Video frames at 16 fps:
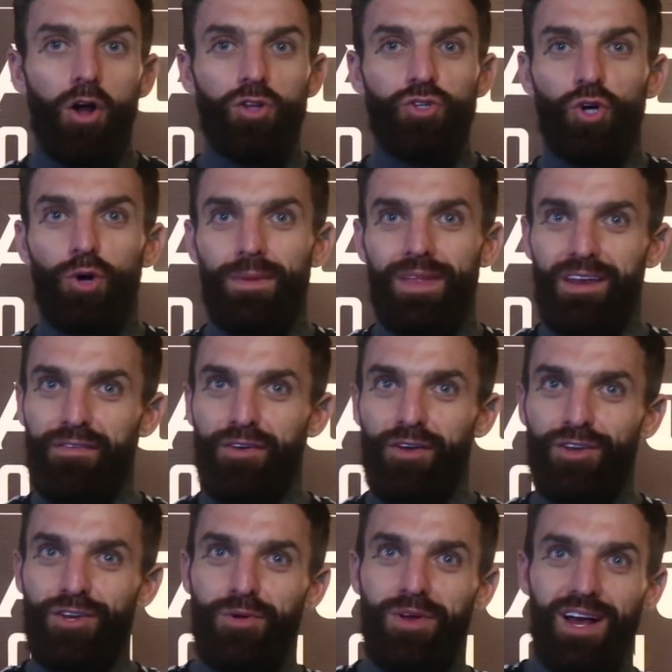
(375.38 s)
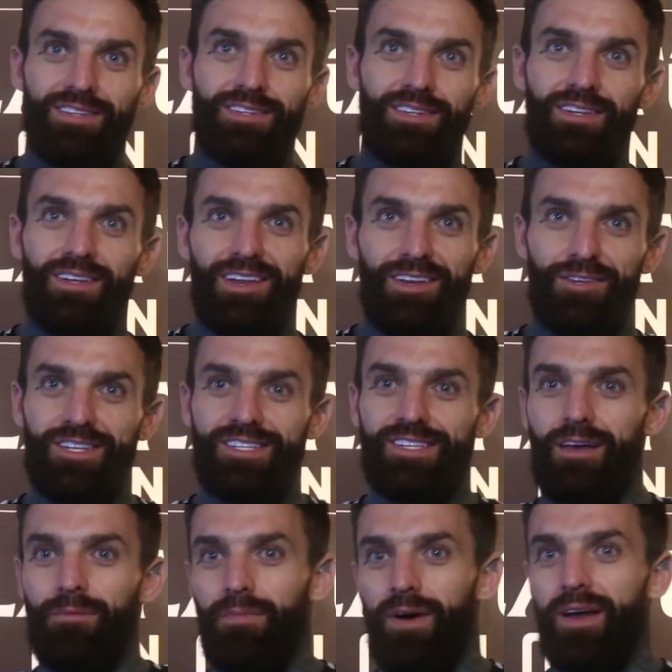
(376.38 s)
October, then I've heard Newcastle,
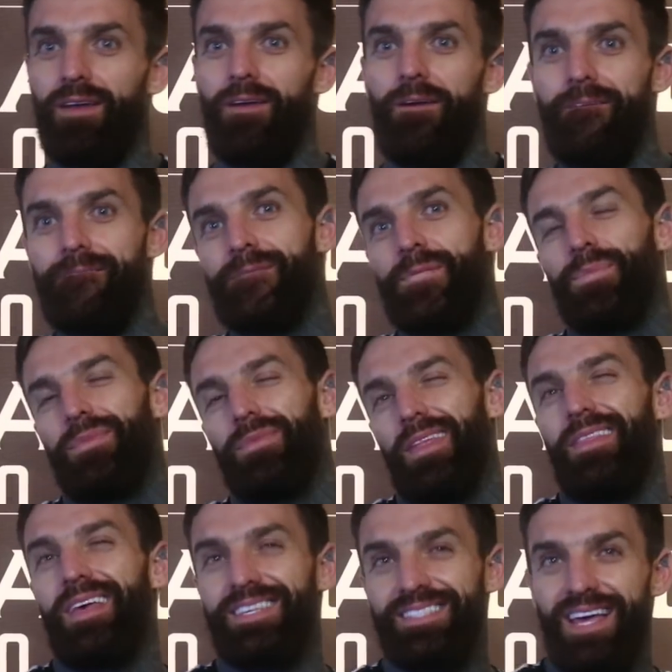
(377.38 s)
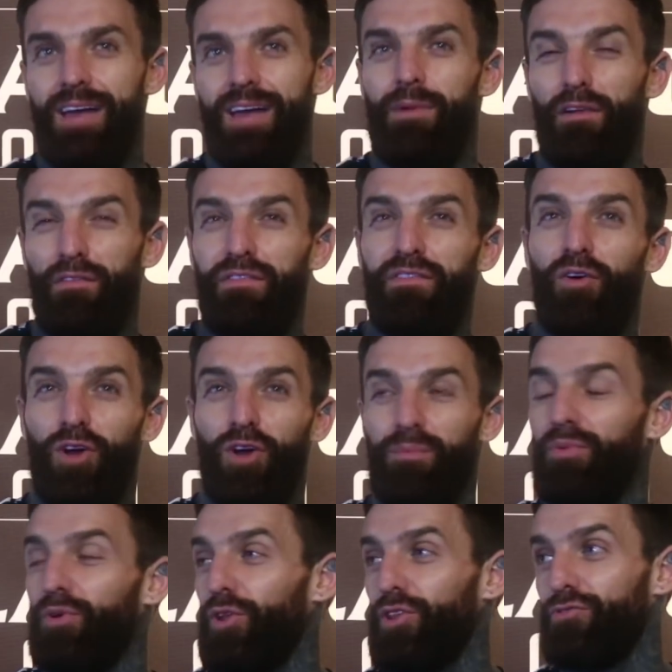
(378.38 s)
December. This time I'll
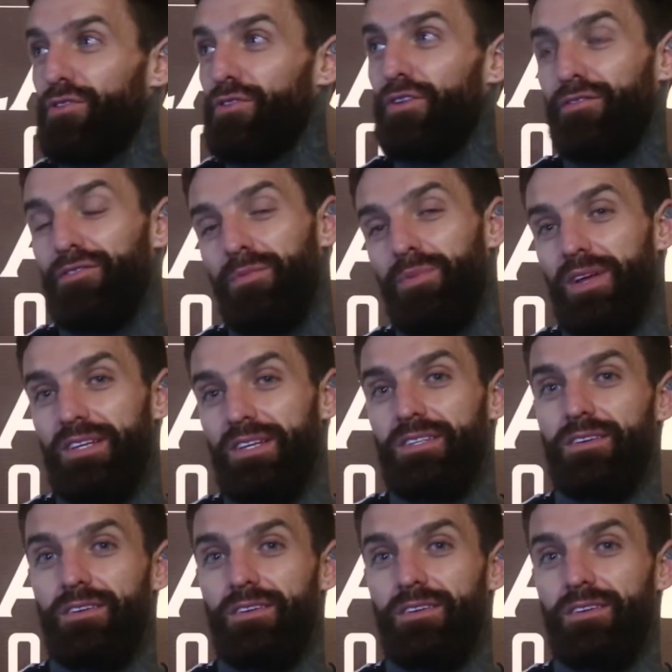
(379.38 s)
fucking blow the roof off the place.